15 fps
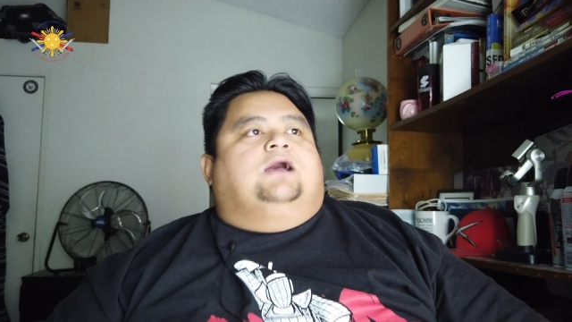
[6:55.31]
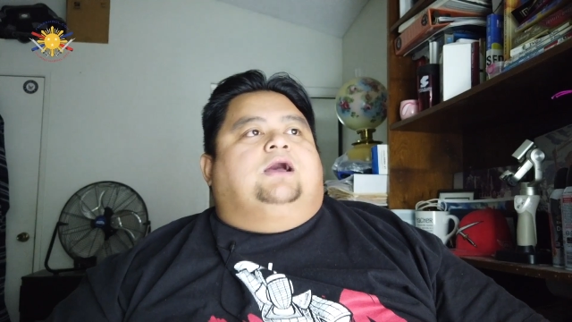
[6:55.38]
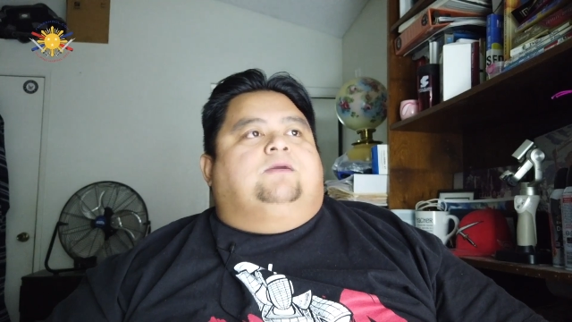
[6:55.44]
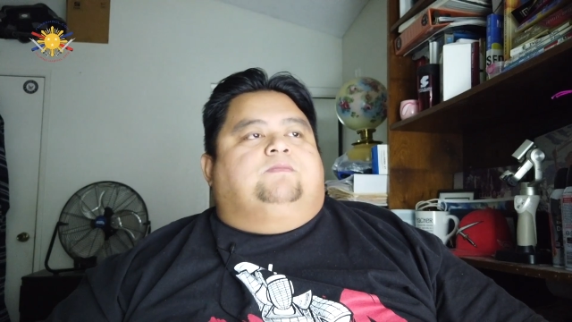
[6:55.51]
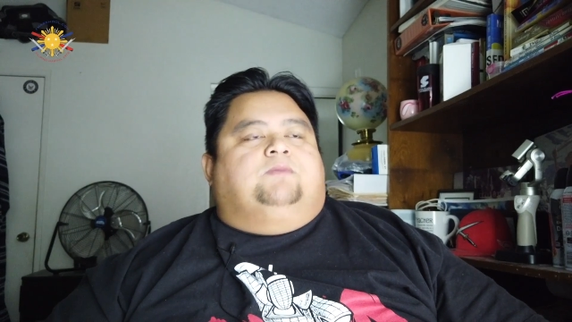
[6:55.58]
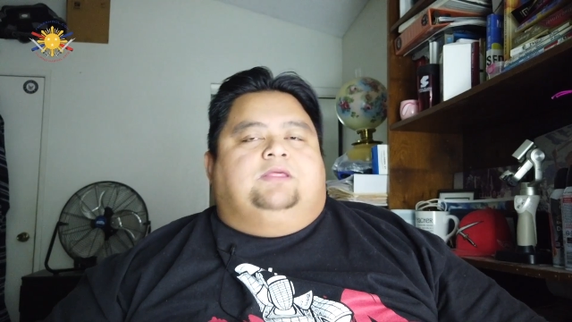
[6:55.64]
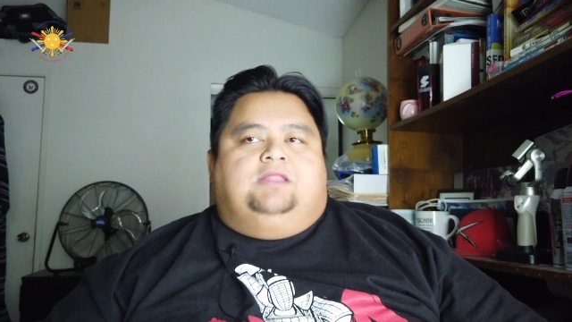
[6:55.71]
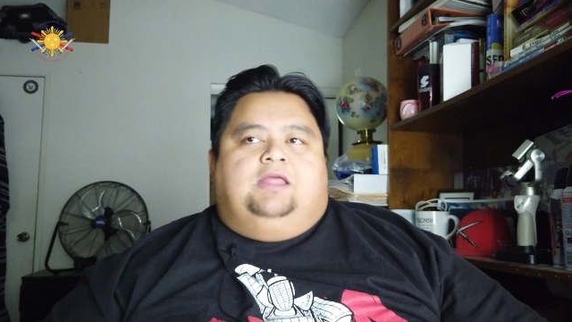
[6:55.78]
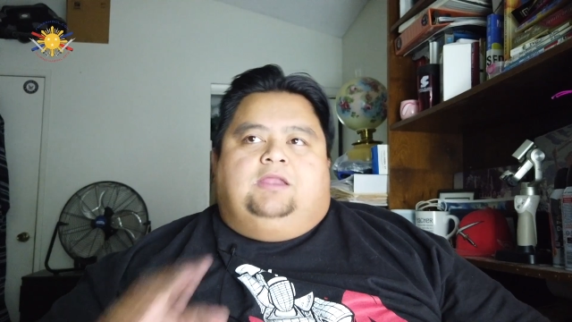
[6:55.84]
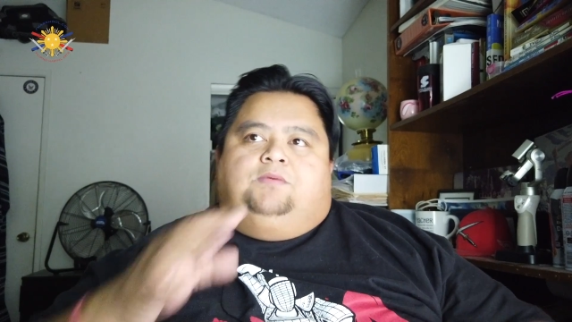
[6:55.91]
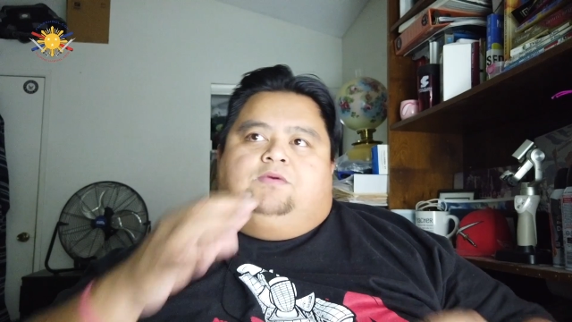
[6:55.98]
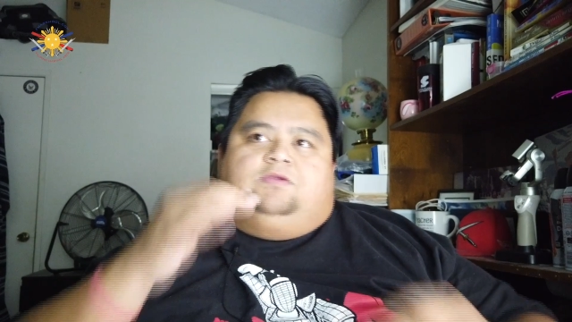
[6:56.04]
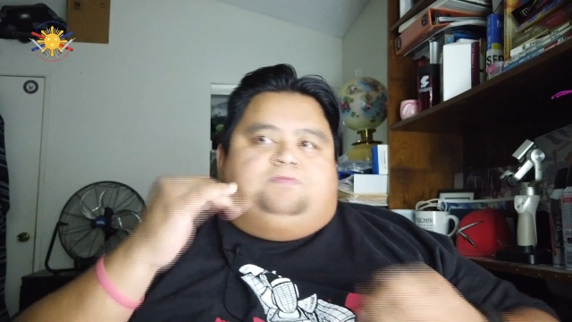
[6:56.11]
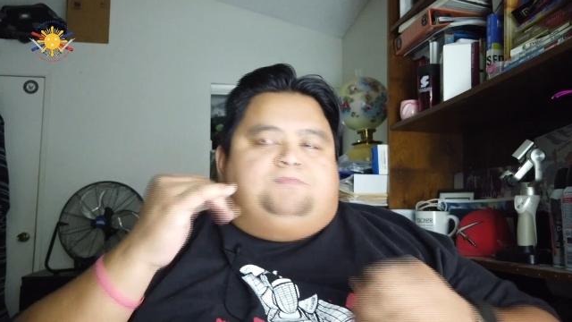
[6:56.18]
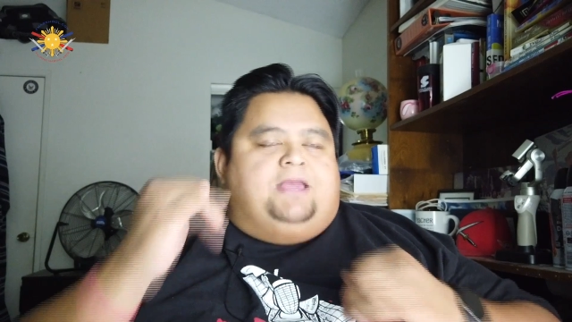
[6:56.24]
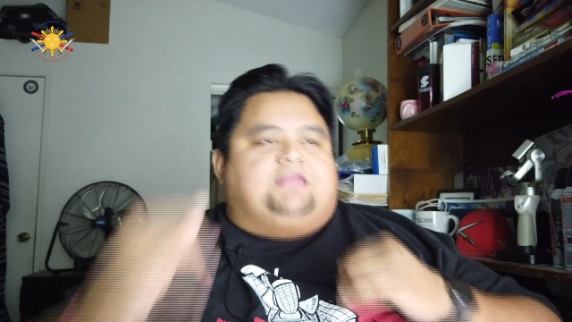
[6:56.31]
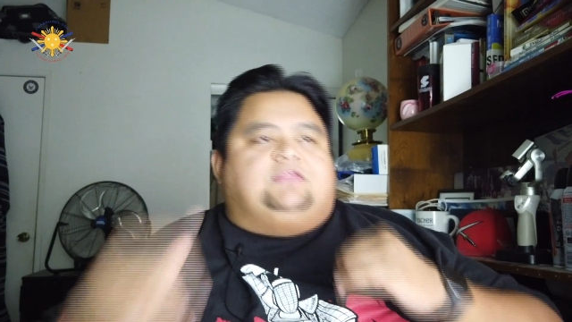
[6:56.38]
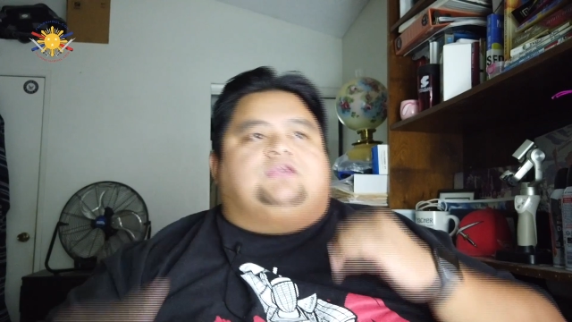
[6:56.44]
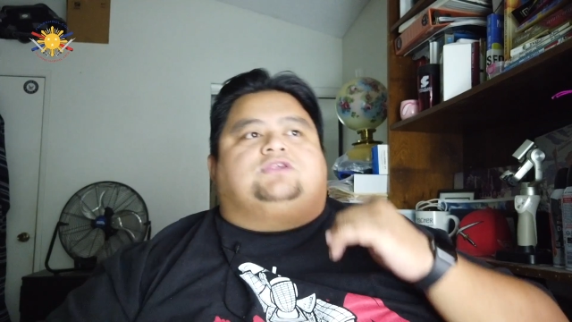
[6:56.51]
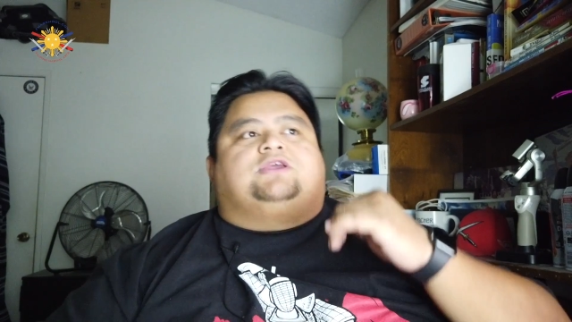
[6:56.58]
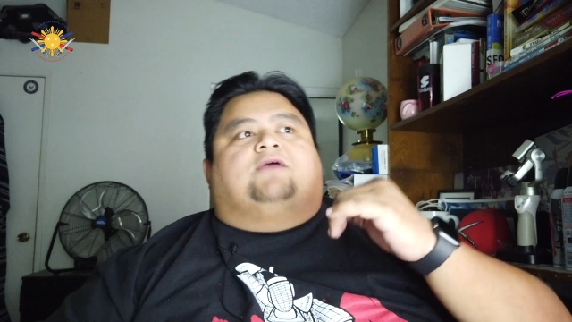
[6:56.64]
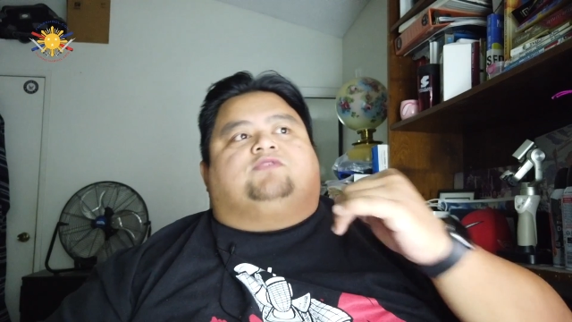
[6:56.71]
And it was
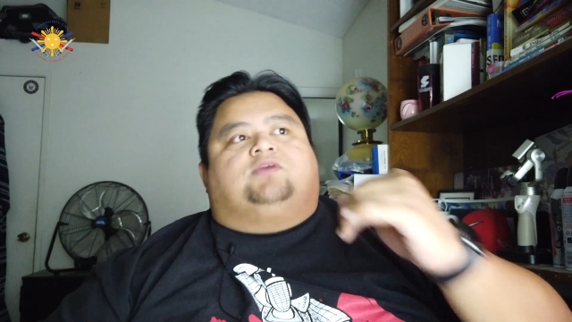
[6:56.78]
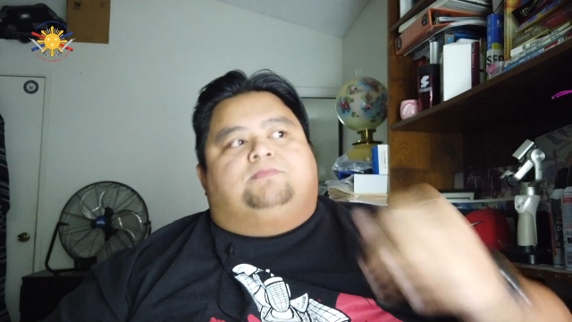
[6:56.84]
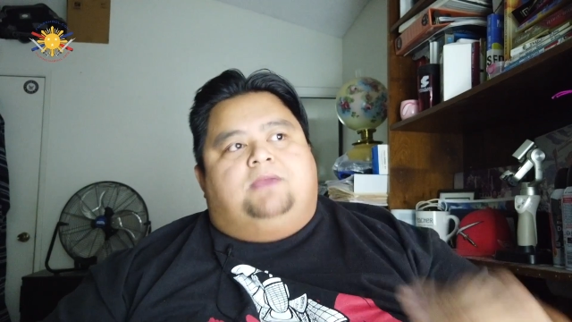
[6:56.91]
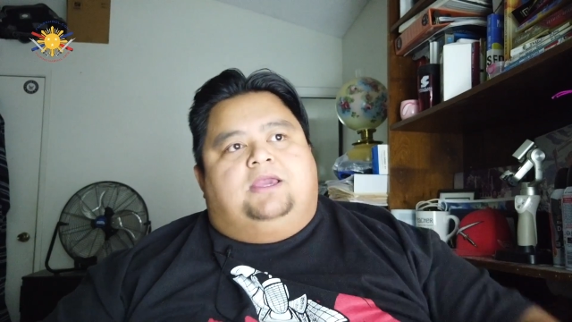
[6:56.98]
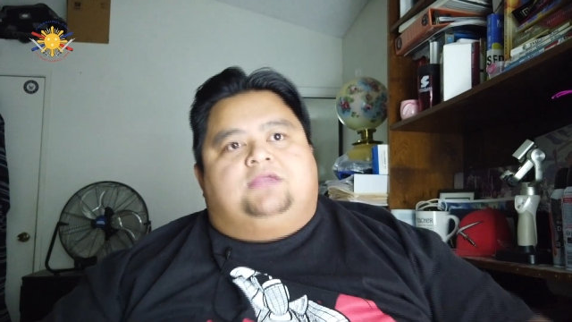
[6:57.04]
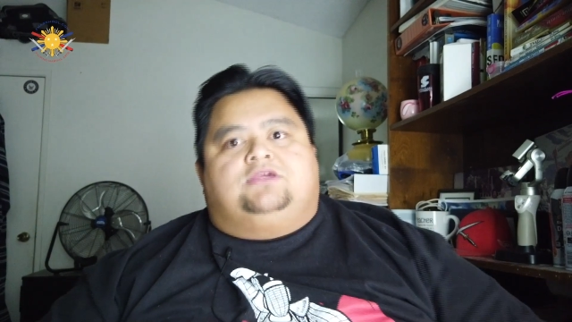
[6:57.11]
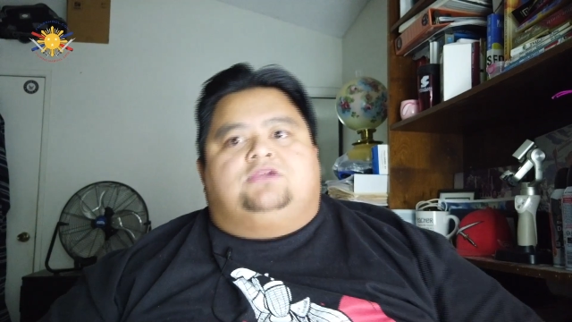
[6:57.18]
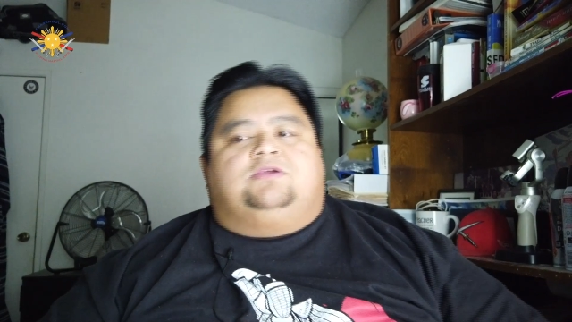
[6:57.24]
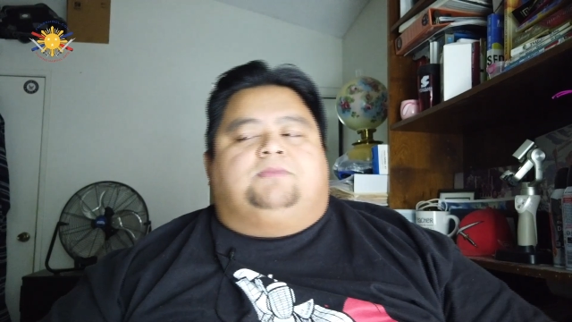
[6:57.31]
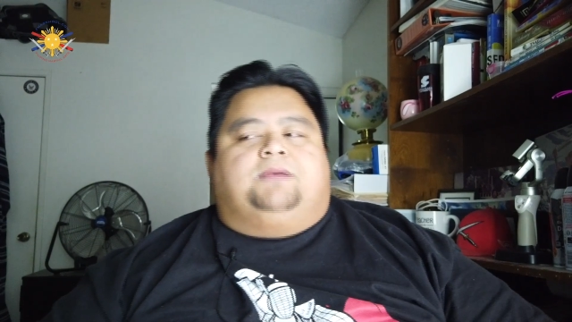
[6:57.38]
message after message